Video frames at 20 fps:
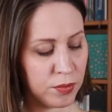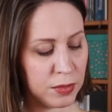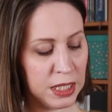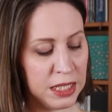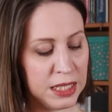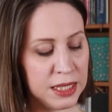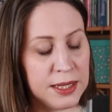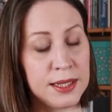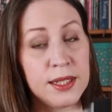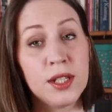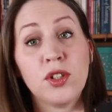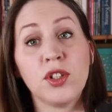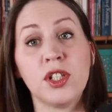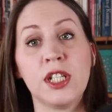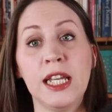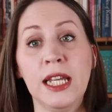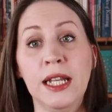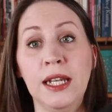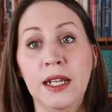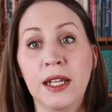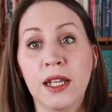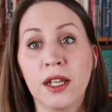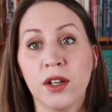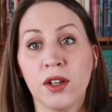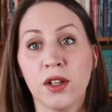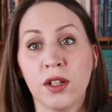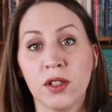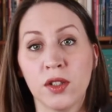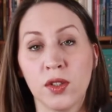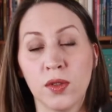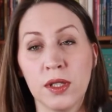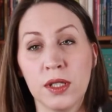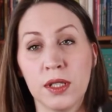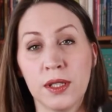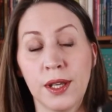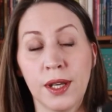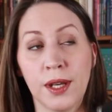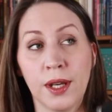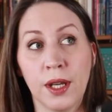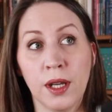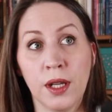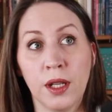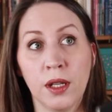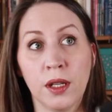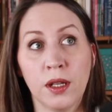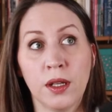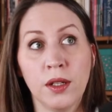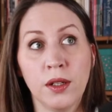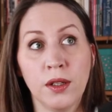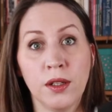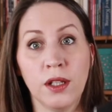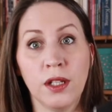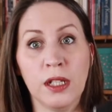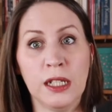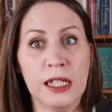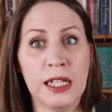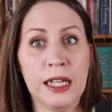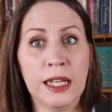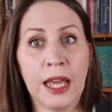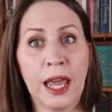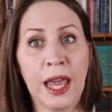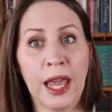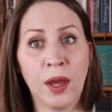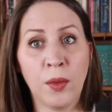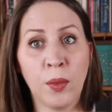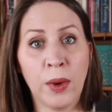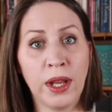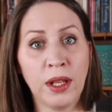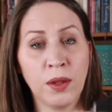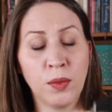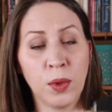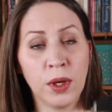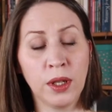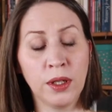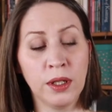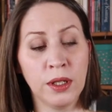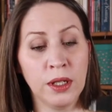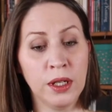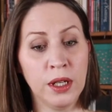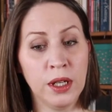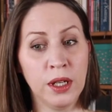It's their Tinde yarn, so it's the kind of the DK weight one,